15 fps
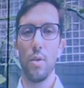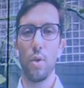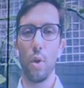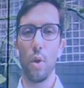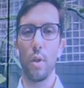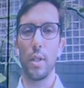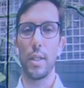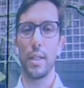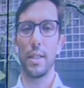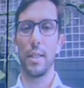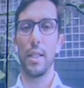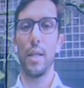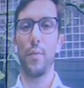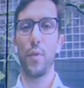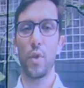Sure.
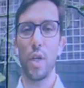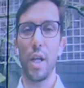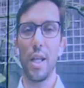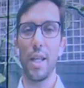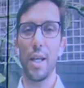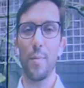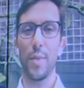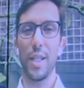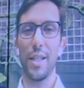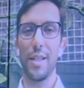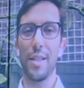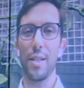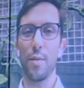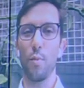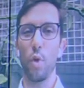Tough trading update
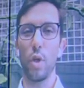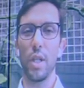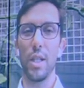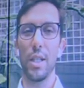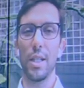this morning.